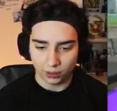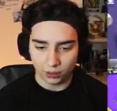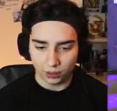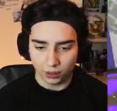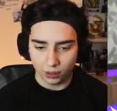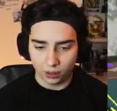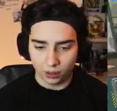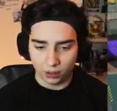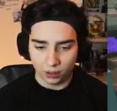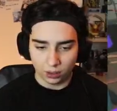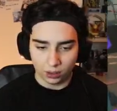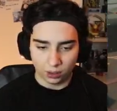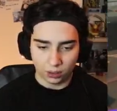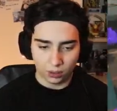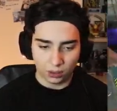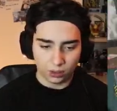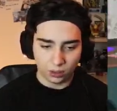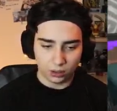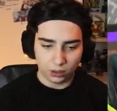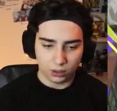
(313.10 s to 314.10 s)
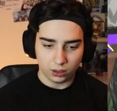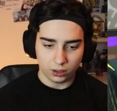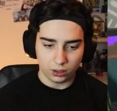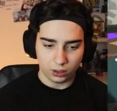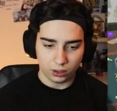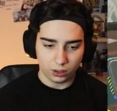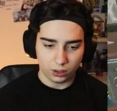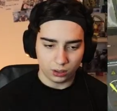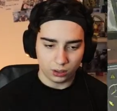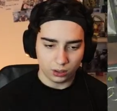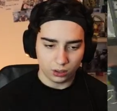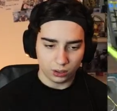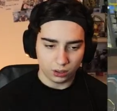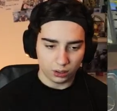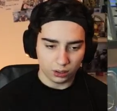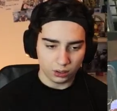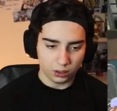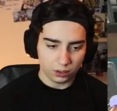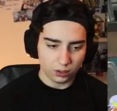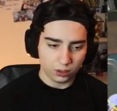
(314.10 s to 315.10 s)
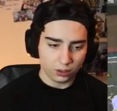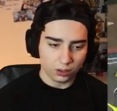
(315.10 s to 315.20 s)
Nothing is said.